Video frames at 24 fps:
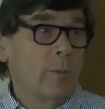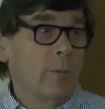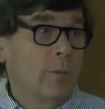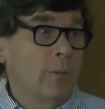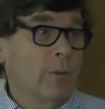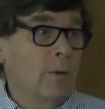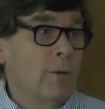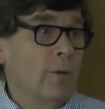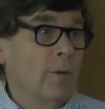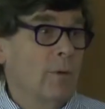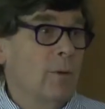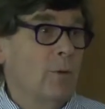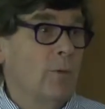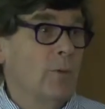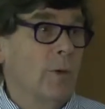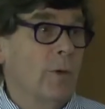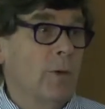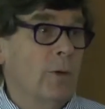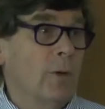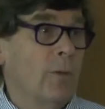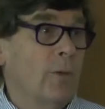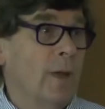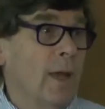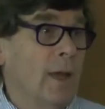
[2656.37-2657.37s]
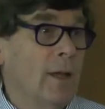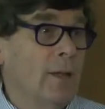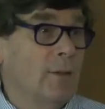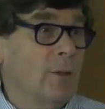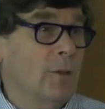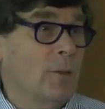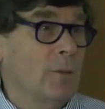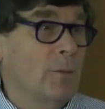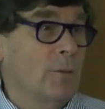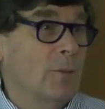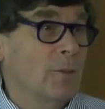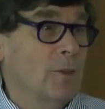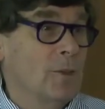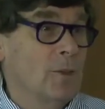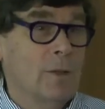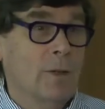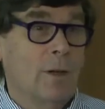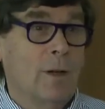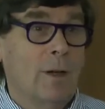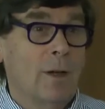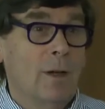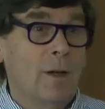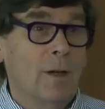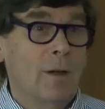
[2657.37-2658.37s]
that an awful lot of adults,
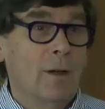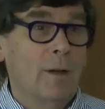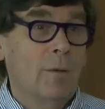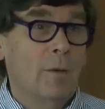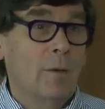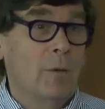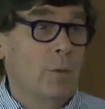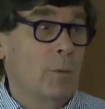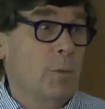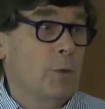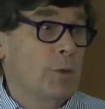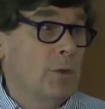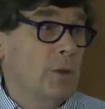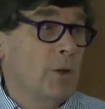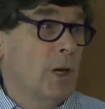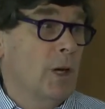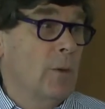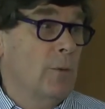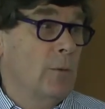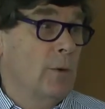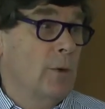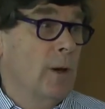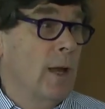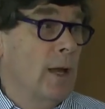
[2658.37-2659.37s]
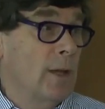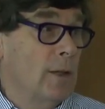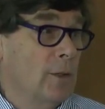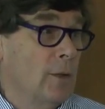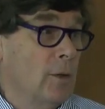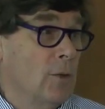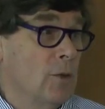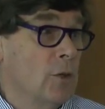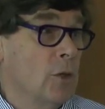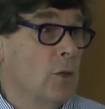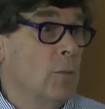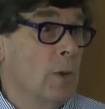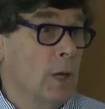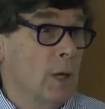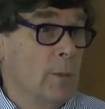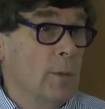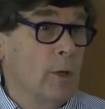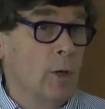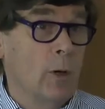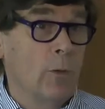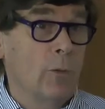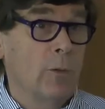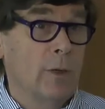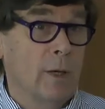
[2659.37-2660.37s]
uh, if you prescribe for adults, you may
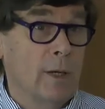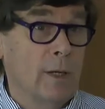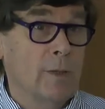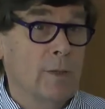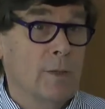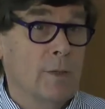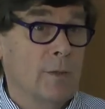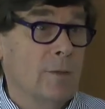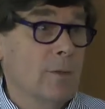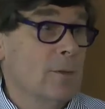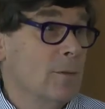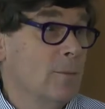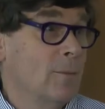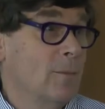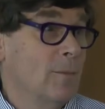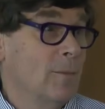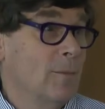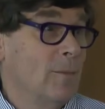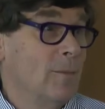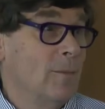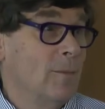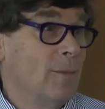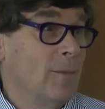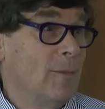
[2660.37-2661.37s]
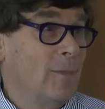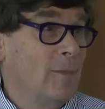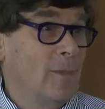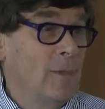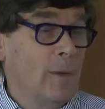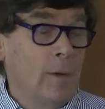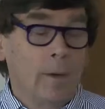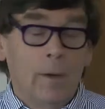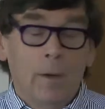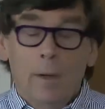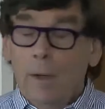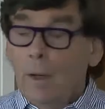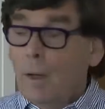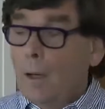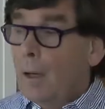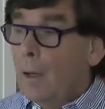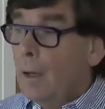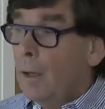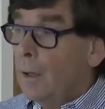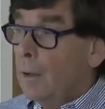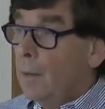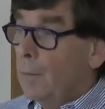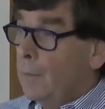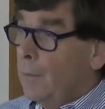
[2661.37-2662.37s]
be off license.
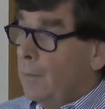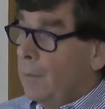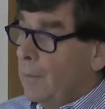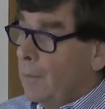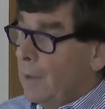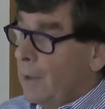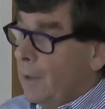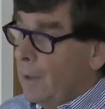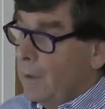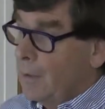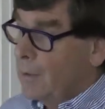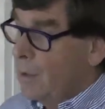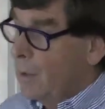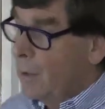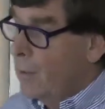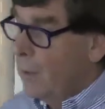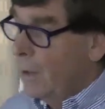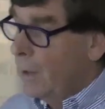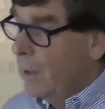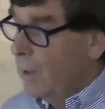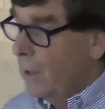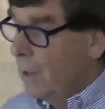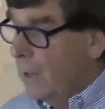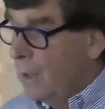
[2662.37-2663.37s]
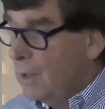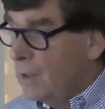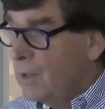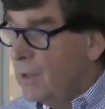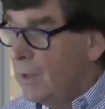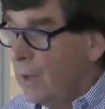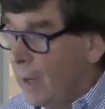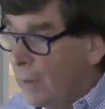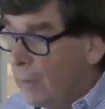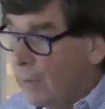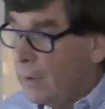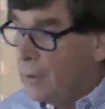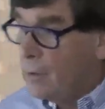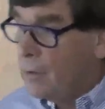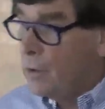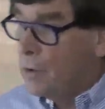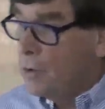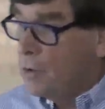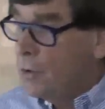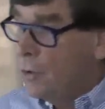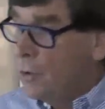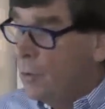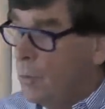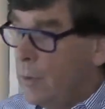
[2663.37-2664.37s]
Um, so it's nothing to
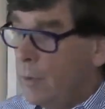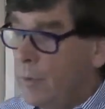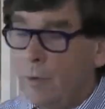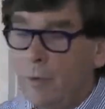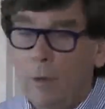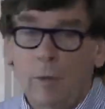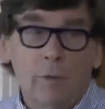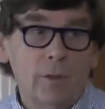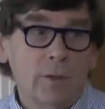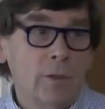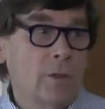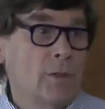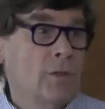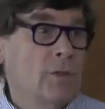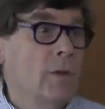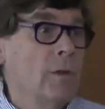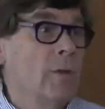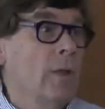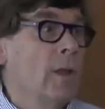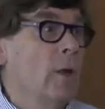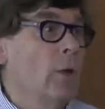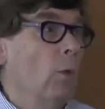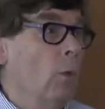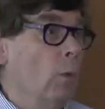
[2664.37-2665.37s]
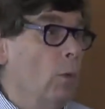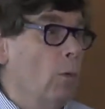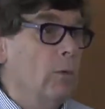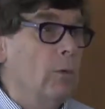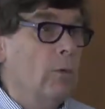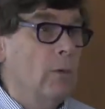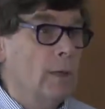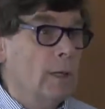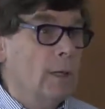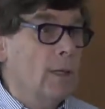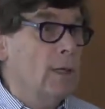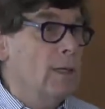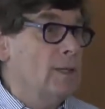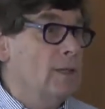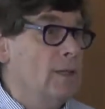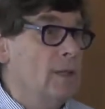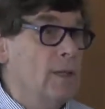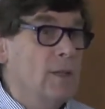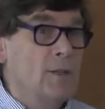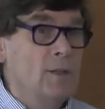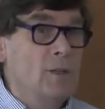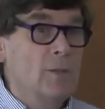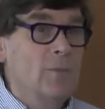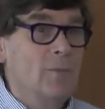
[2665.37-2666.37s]
do with doctors, though they all think it
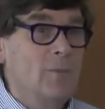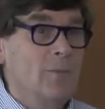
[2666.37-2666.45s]
is.